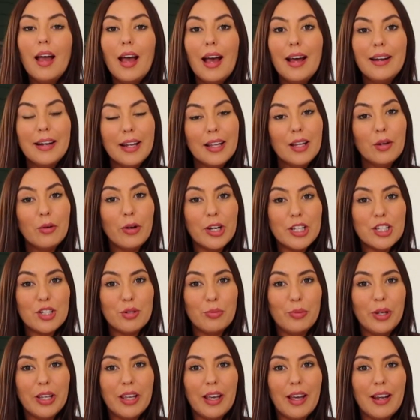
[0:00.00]
Another
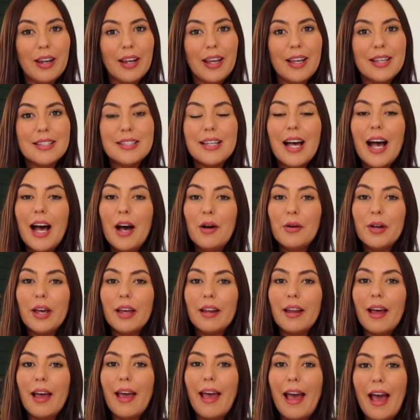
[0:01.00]
question we get is, how
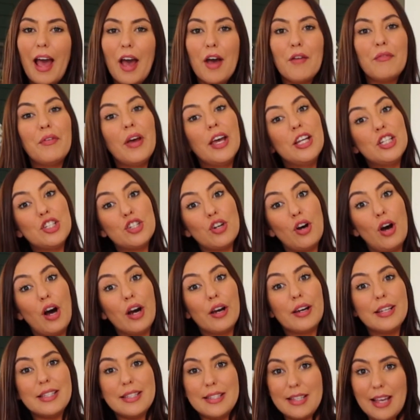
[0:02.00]
can I have a
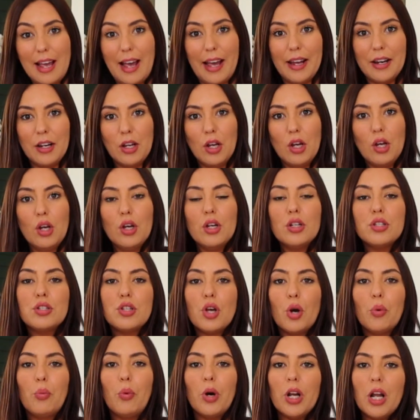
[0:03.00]
darker tan?
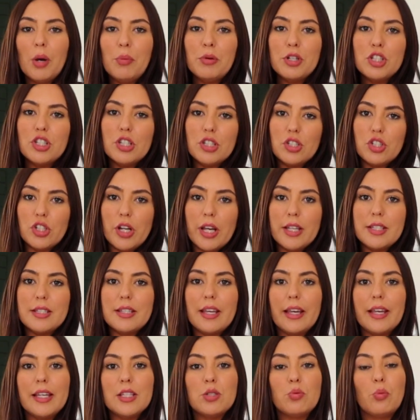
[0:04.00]
So what I would
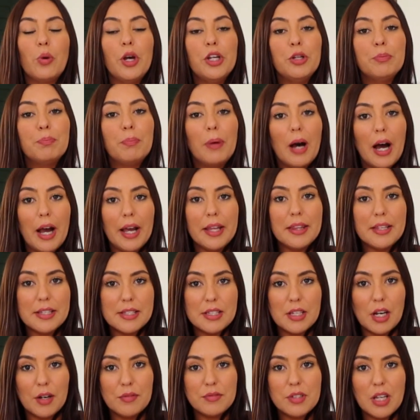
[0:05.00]
suggest is, when buying the
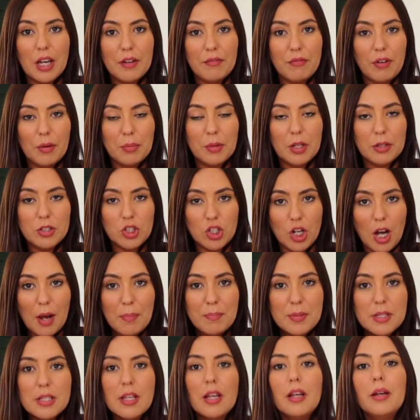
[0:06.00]
self-tan from the
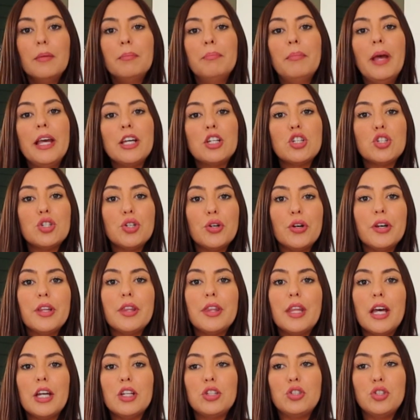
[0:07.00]
shops, make sure
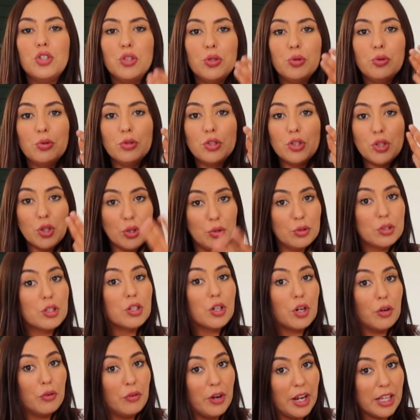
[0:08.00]
that you choose
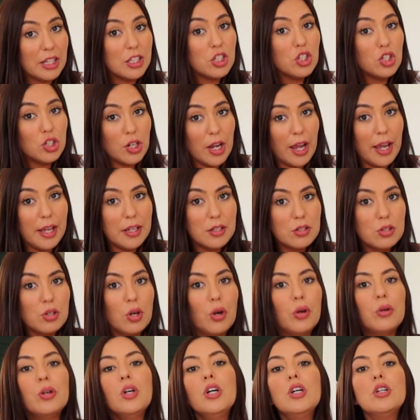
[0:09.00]
the correct shade.
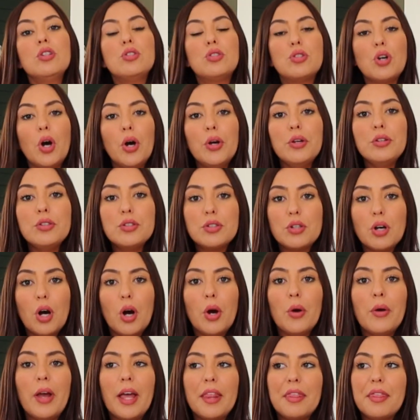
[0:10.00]
So don't
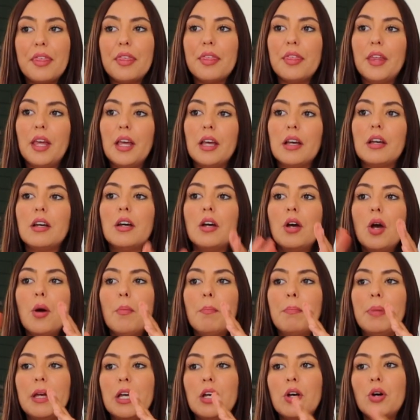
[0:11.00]
go and think,
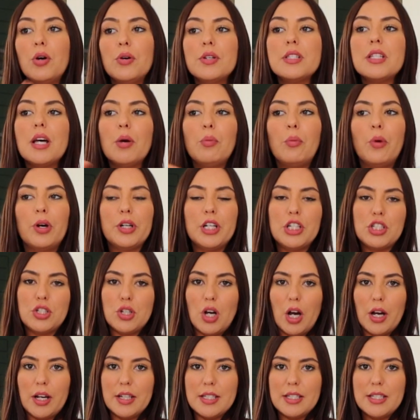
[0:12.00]
because I want a
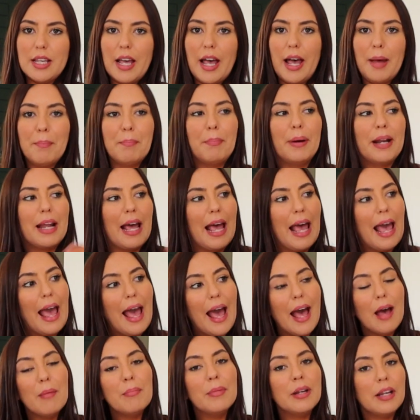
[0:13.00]
darker tan but I
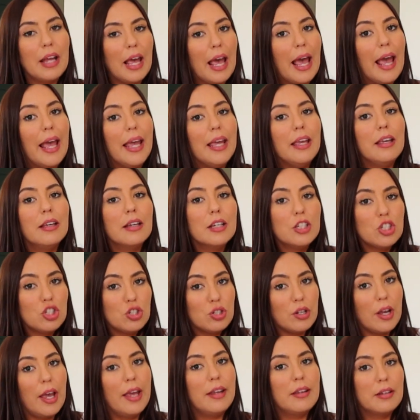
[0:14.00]
am an A
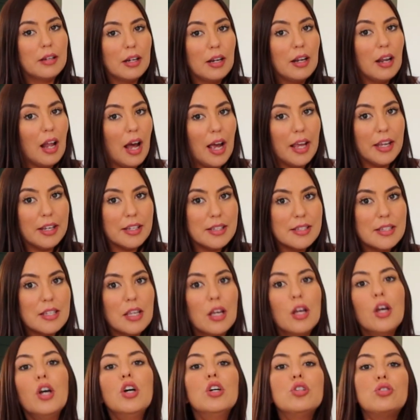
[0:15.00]
shade client,
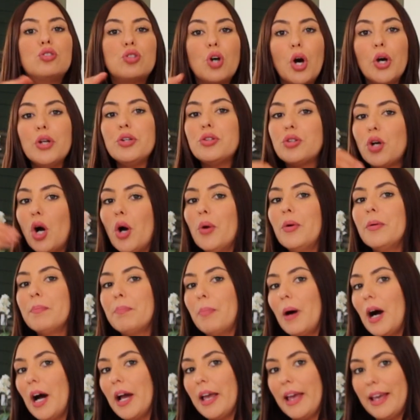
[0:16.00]
don't go
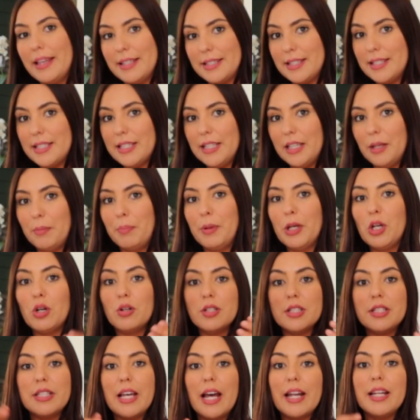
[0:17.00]
and buy a C,
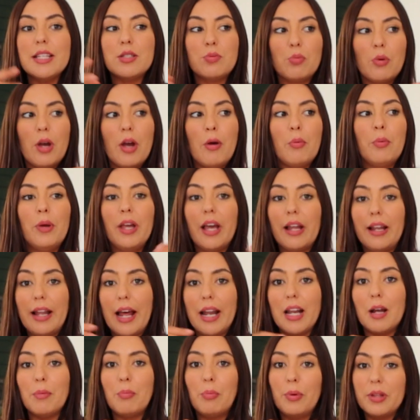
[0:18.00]
because that is where we
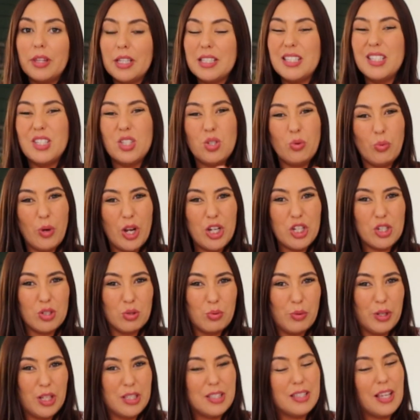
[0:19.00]
land up with the
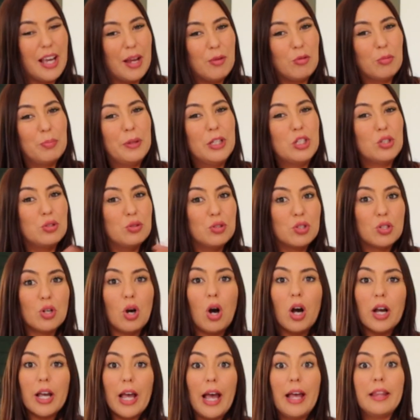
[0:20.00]
situations where the tan will be too
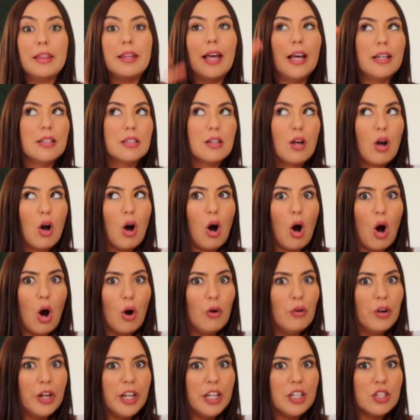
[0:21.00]
dark and that
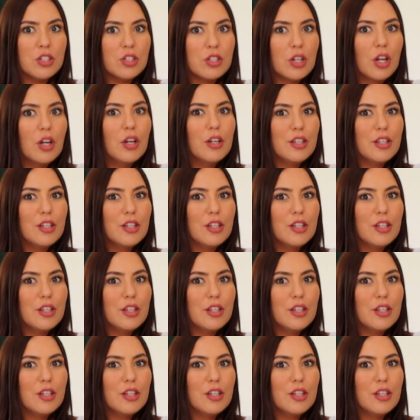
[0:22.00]
orange